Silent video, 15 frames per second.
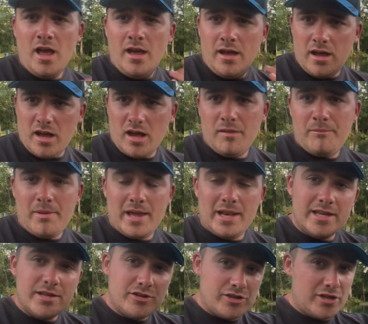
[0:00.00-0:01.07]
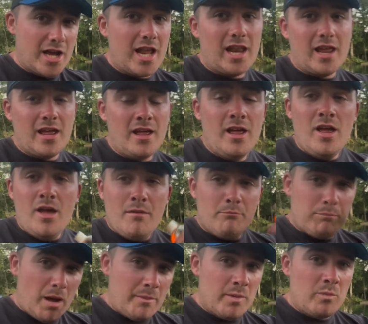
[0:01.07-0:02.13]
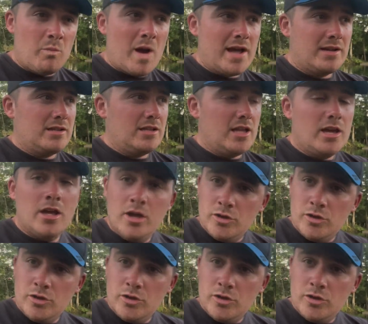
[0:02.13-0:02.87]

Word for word: Hard pellets, shallow, bomb and waggler,